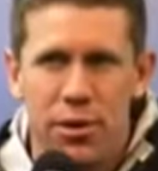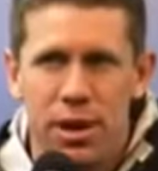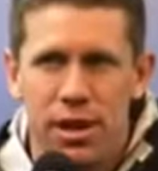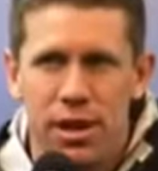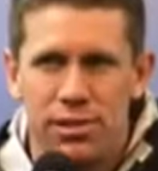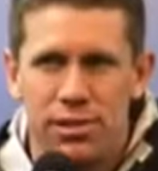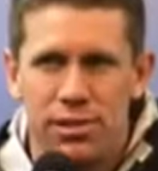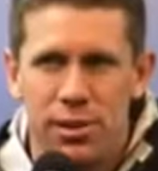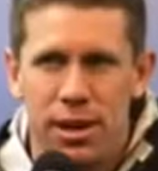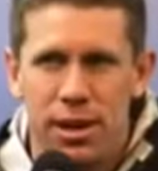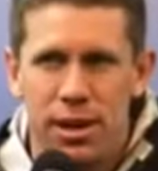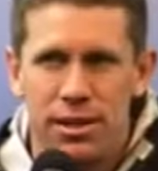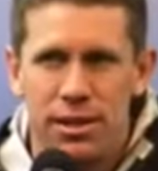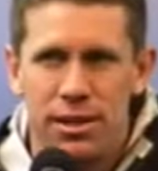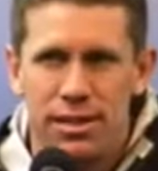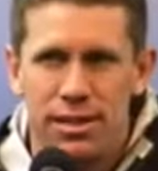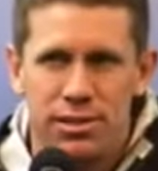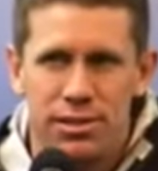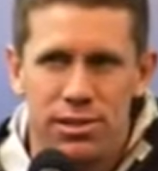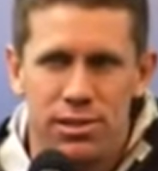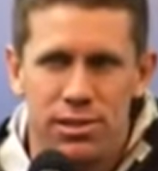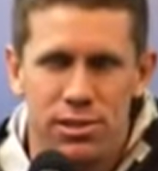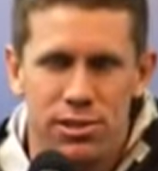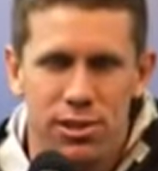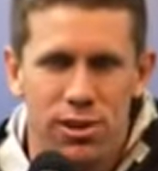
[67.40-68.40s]
guys know how it
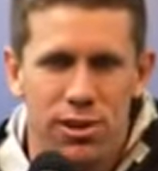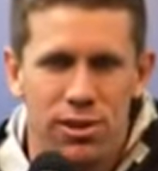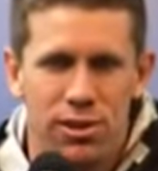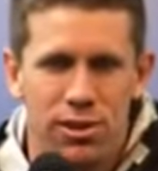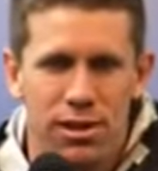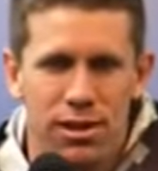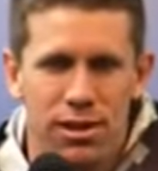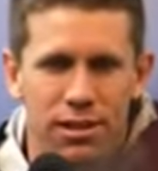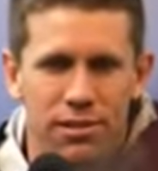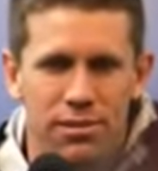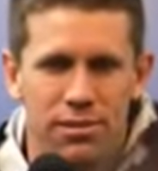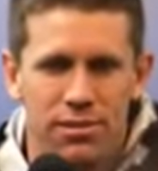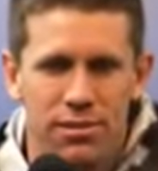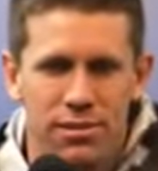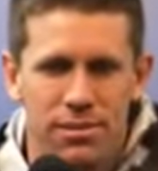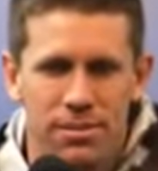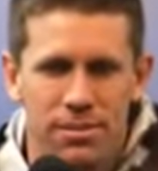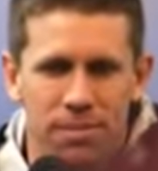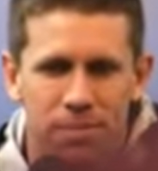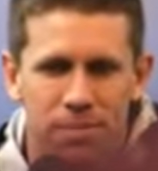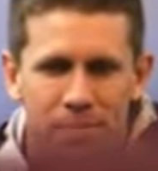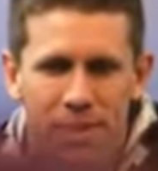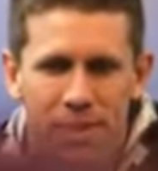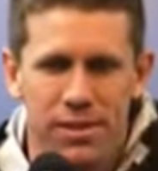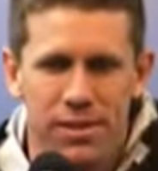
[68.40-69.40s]
is. The start
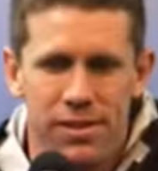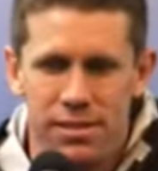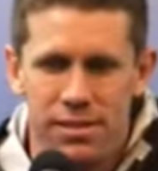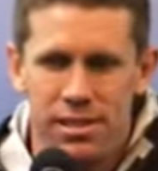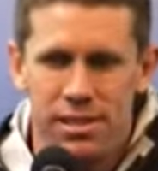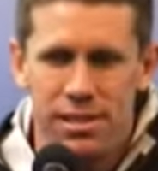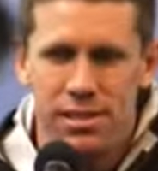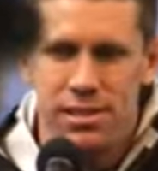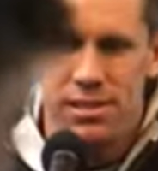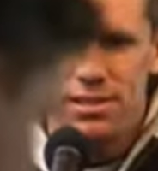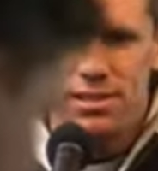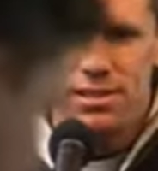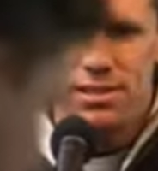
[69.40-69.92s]
of the season